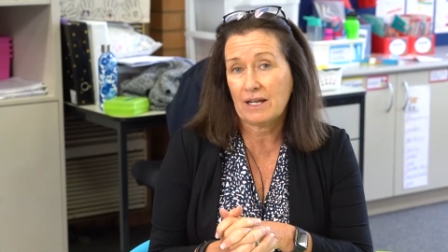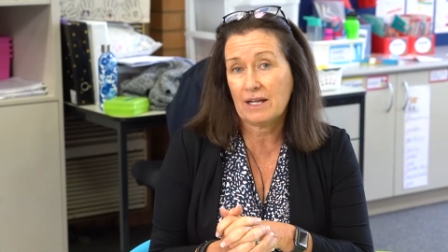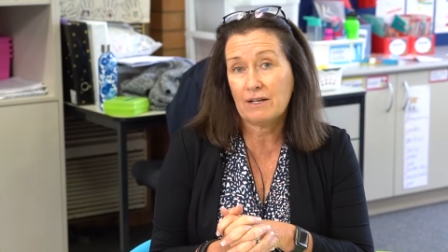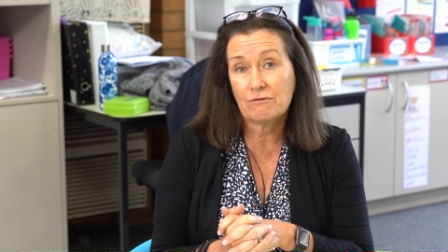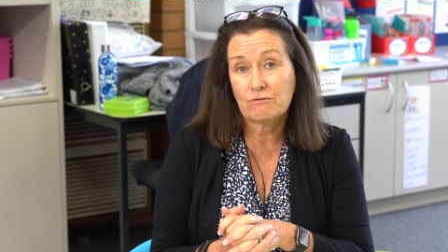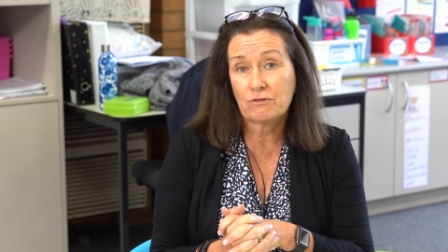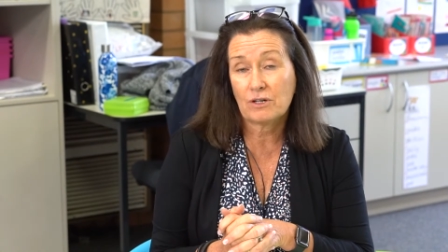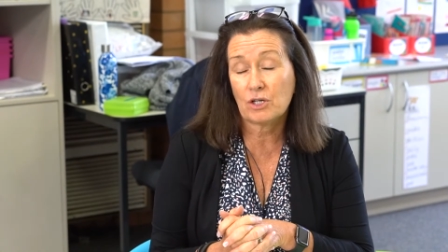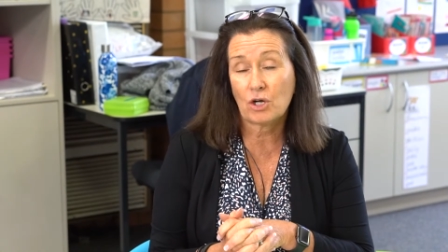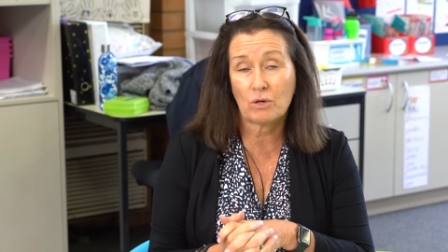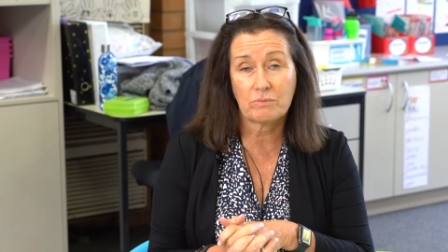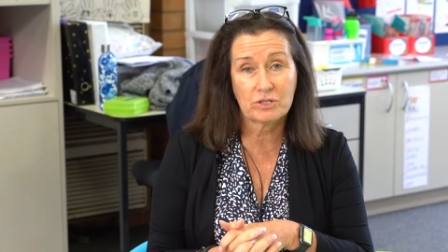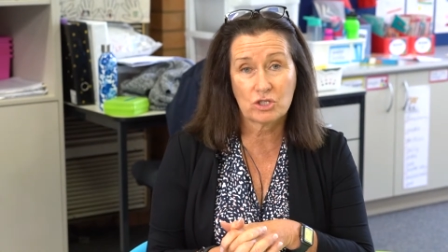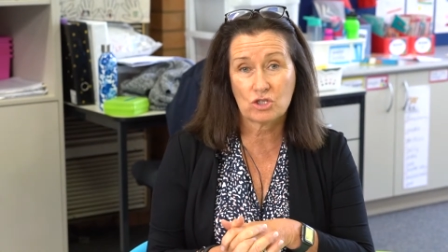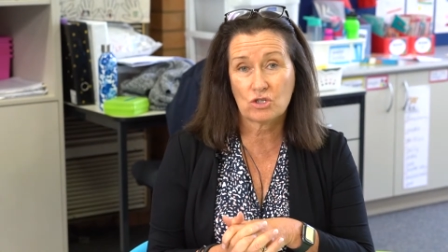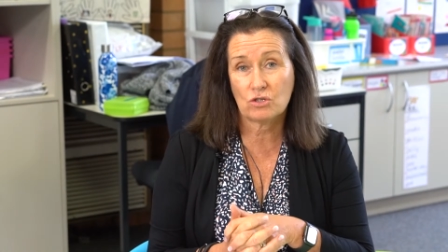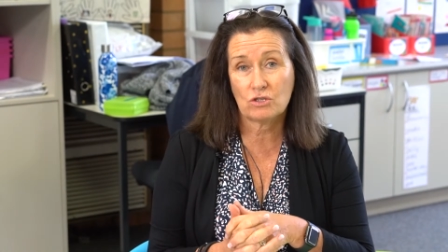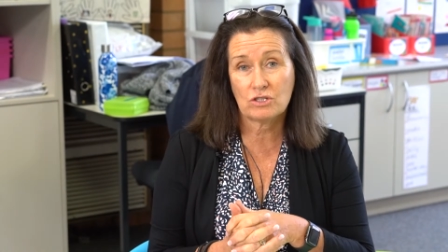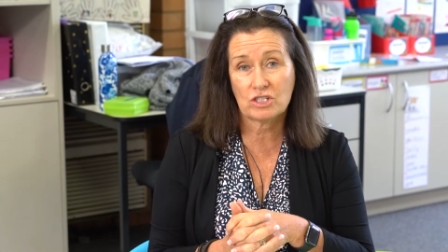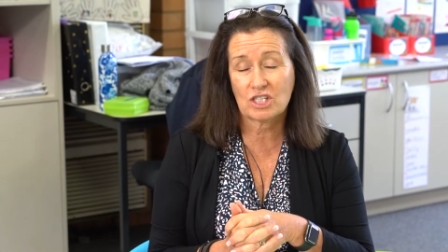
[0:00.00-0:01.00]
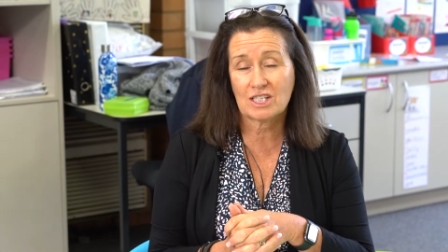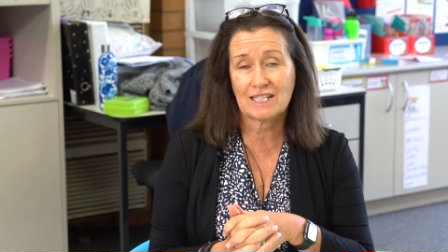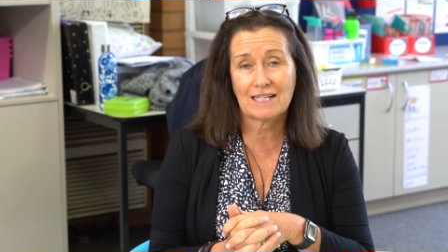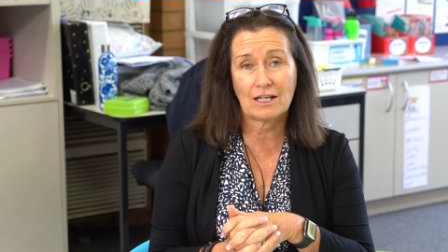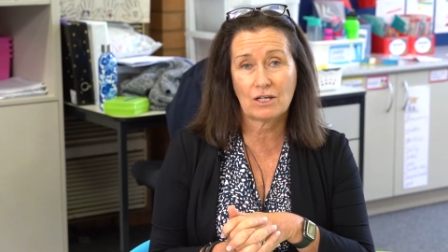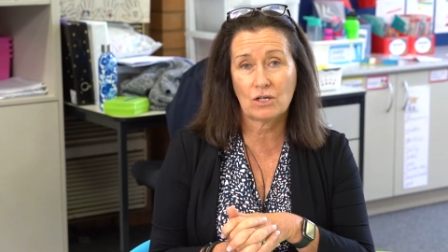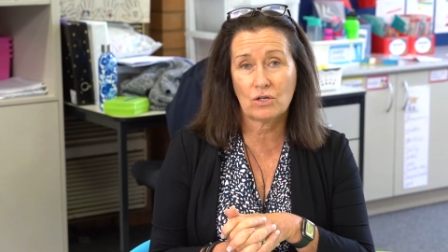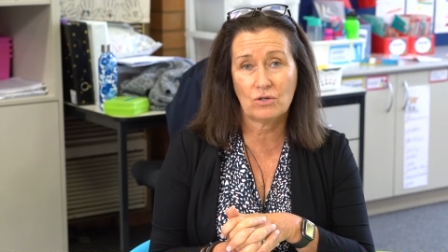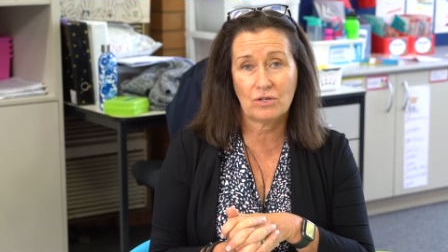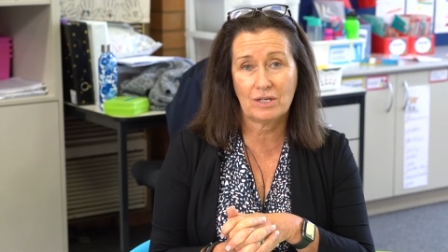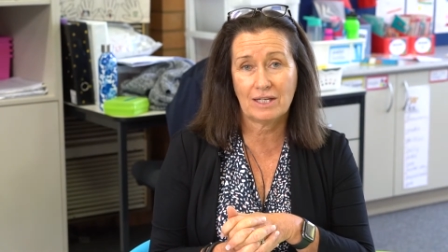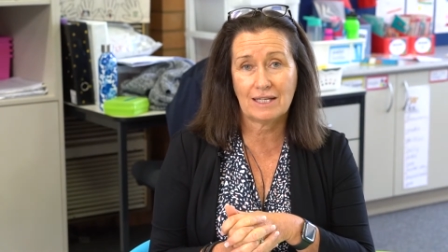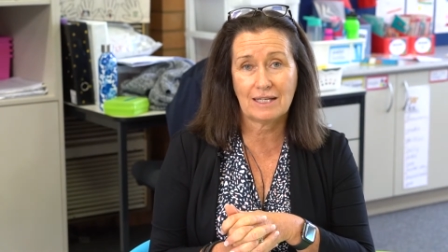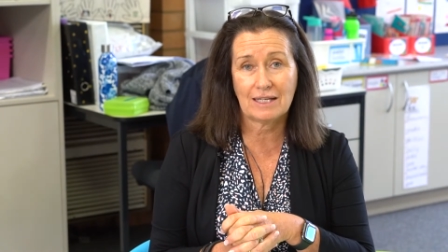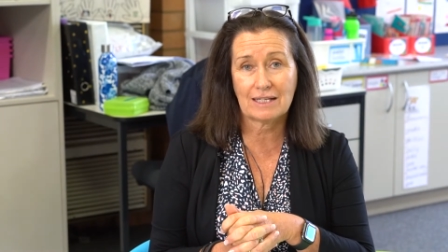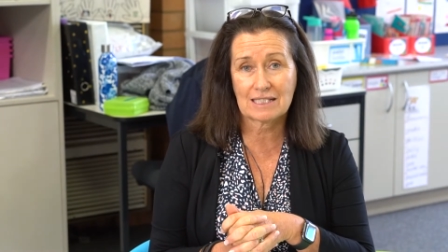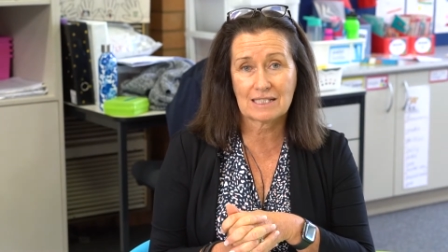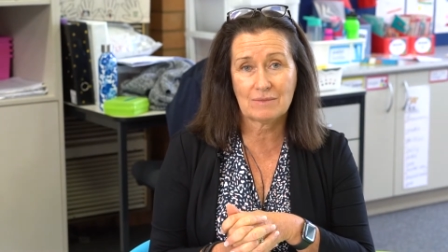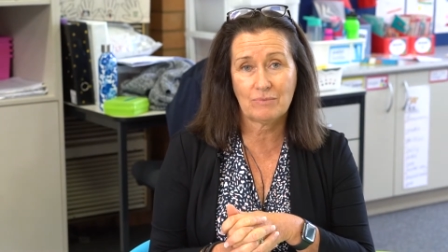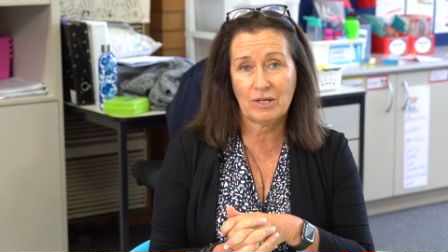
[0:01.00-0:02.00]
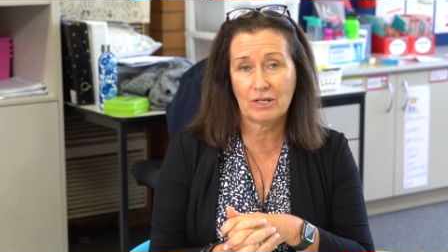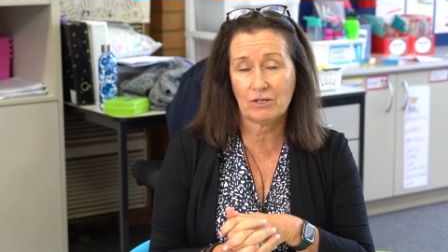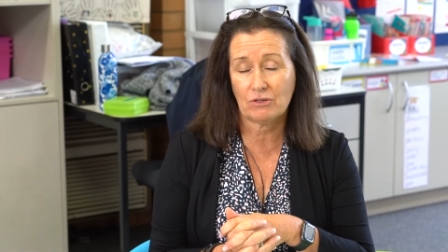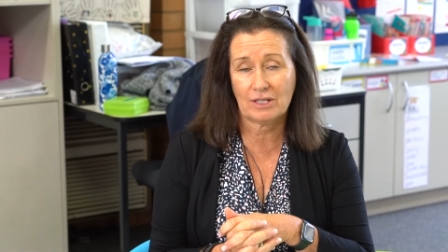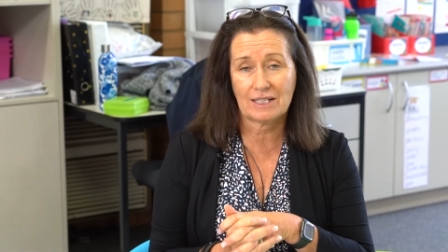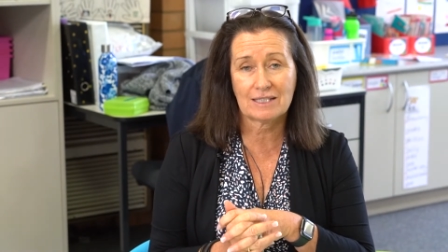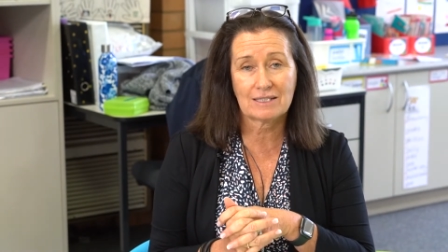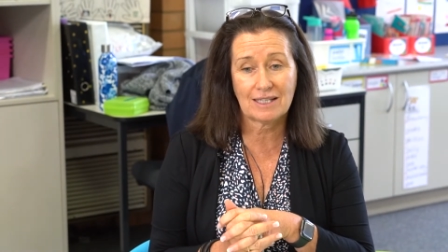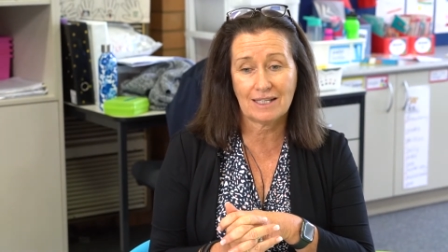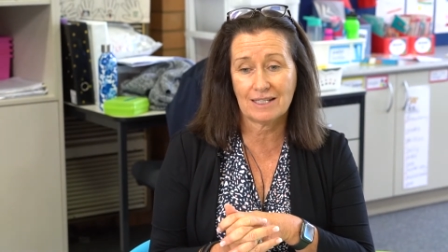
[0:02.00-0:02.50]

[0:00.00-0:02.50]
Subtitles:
every opportunity a learning experience.